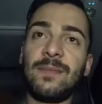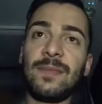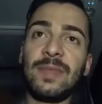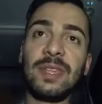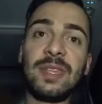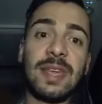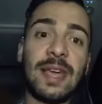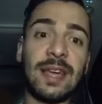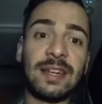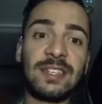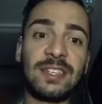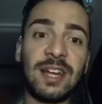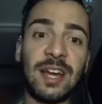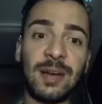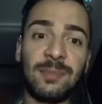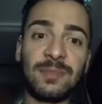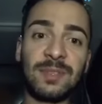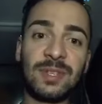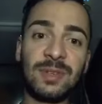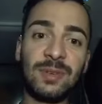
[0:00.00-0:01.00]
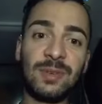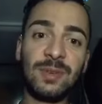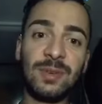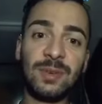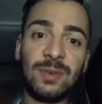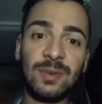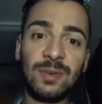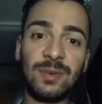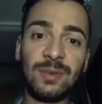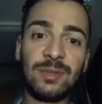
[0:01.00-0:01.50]
catch up
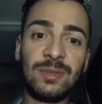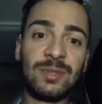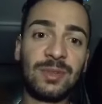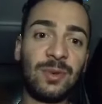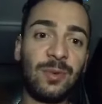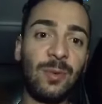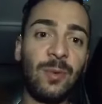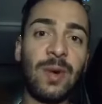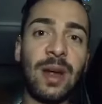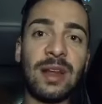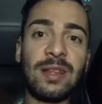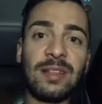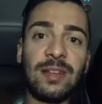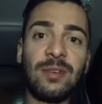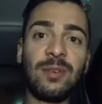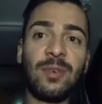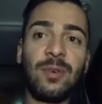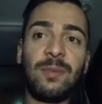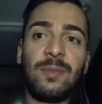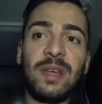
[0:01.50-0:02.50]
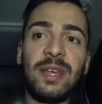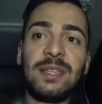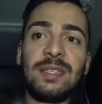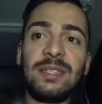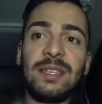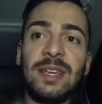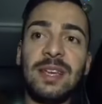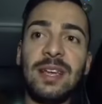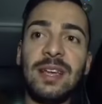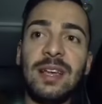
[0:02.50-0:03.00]
to where the group is.
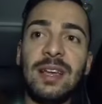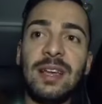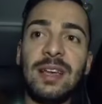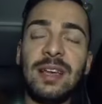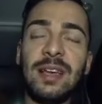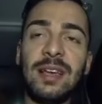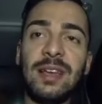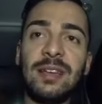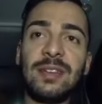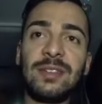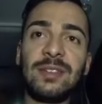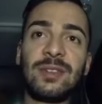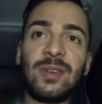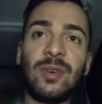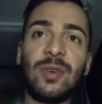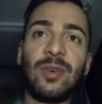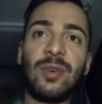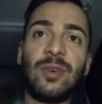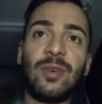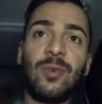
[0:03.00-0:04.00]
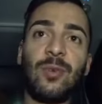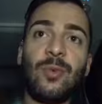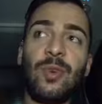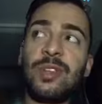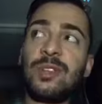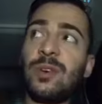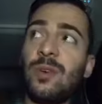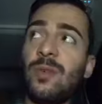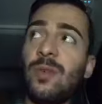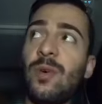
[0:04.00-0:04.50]
So we
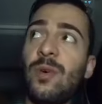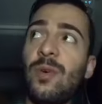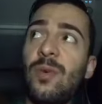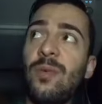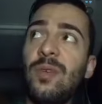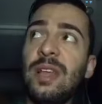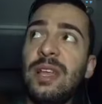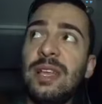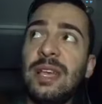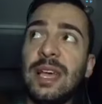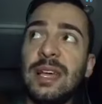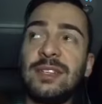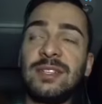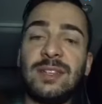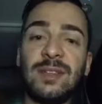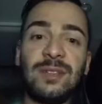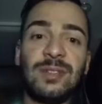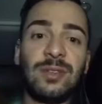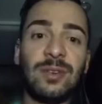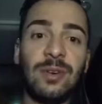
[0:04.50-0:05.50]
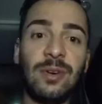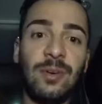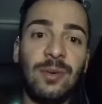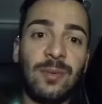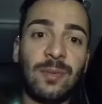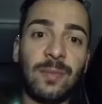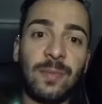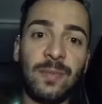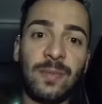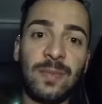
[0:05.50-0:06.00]
don't only get to do
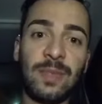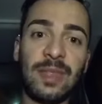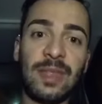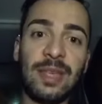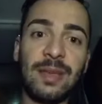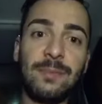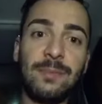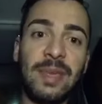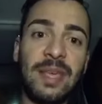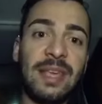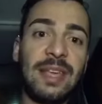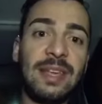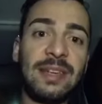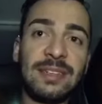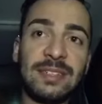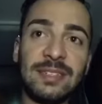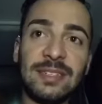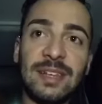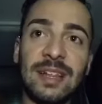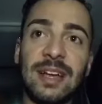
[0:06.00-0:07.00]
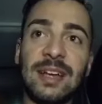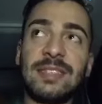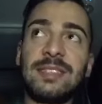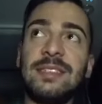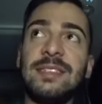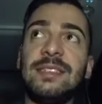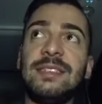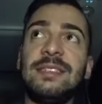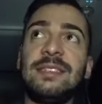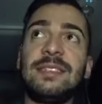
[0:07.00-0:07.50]
beginners
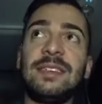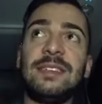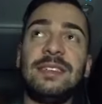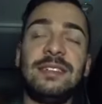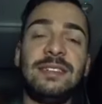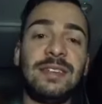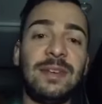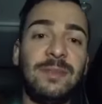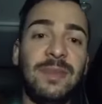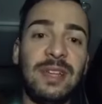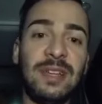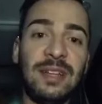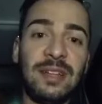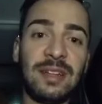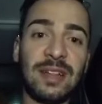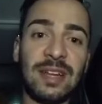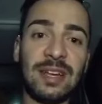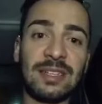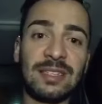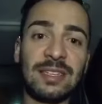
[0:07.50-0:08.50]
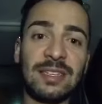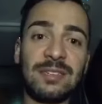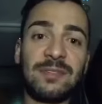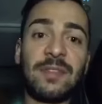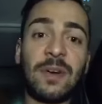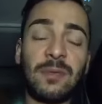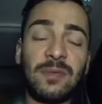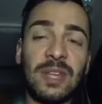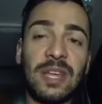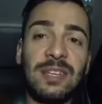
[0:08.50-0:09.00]
classes and intermediate classes,
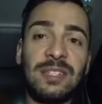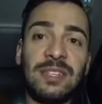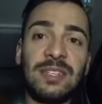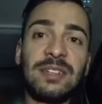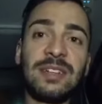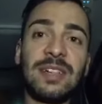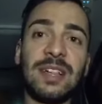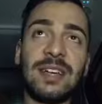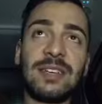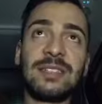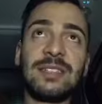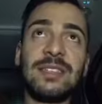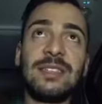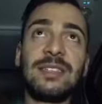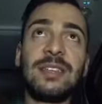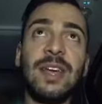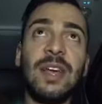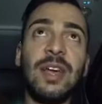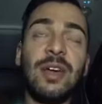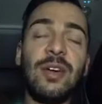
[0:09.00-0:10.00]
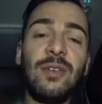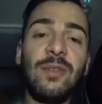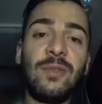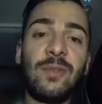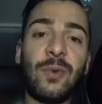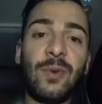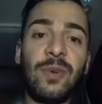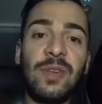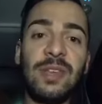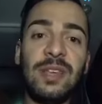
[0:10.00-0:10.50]
foundation classes,
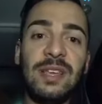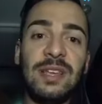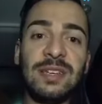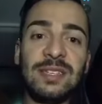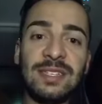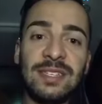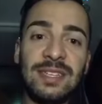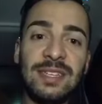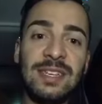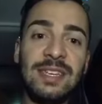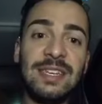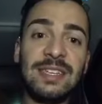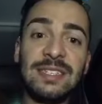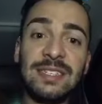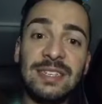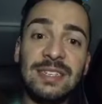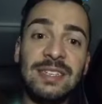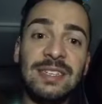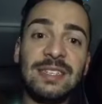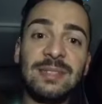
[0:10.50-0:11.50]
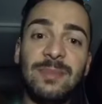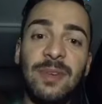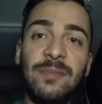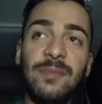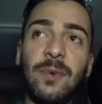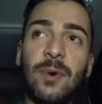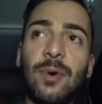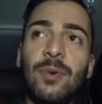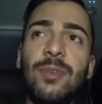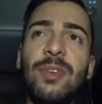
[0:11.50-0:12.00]
for years and years and years
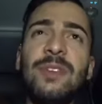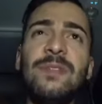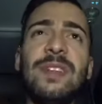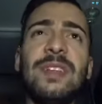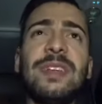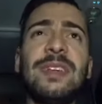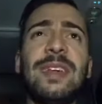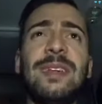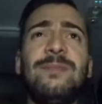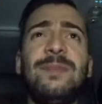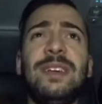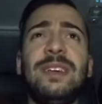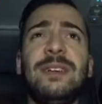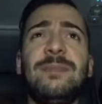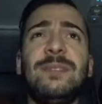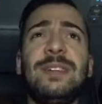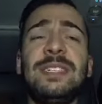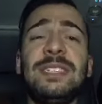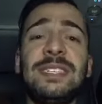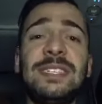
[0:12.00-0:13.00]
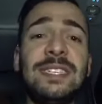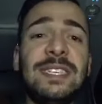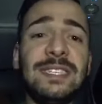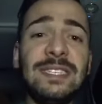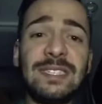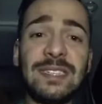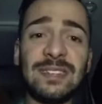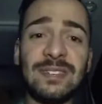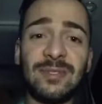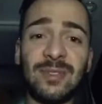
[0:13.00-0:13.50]
before we even can become an
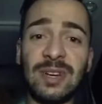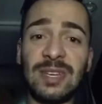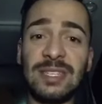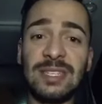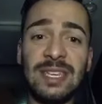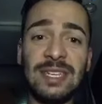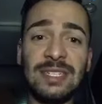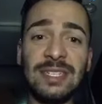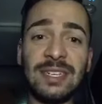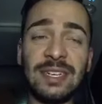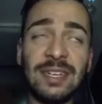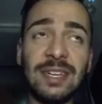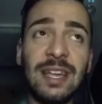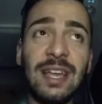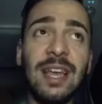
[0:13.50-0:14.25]
assistant or a teacher.